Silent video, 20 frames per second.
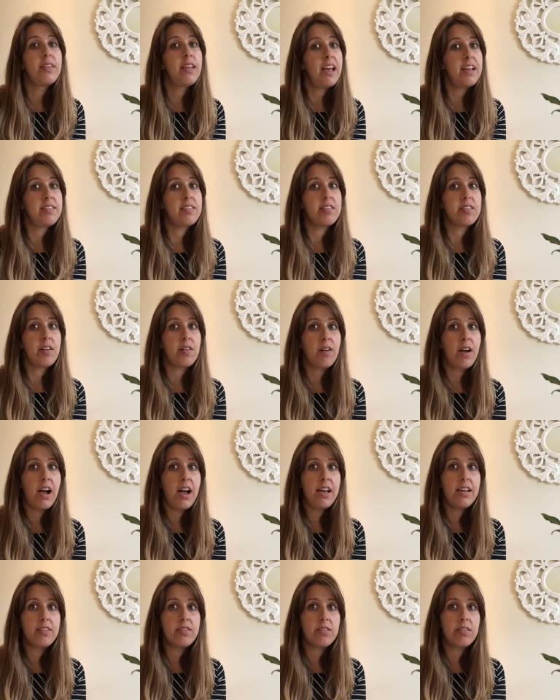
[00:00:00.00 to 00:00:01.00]
S S
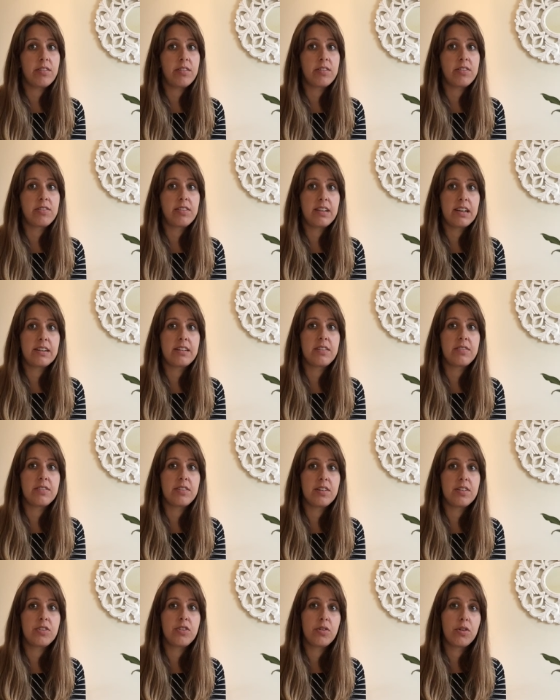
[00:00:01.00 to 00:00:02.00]
R Is, or selective
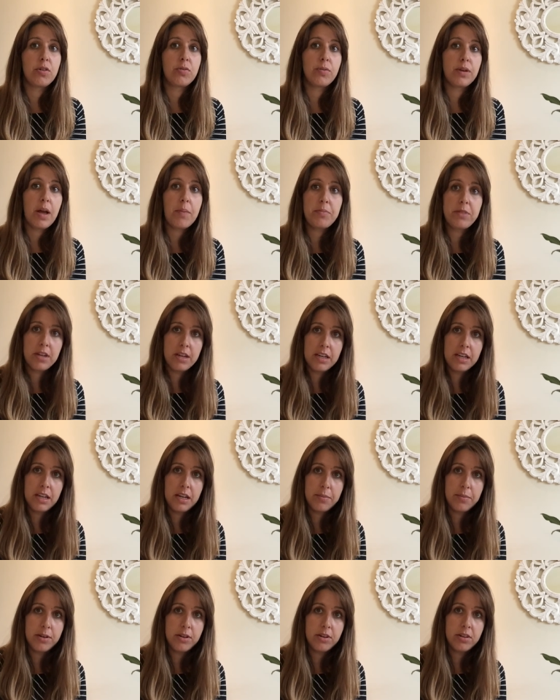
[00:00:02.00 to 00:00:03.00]
serotonin reuptake
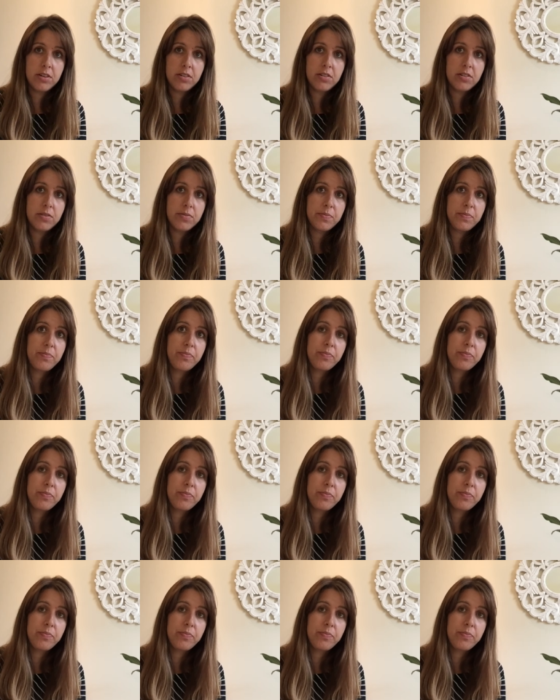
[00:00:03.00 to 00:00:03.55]
inhibitors,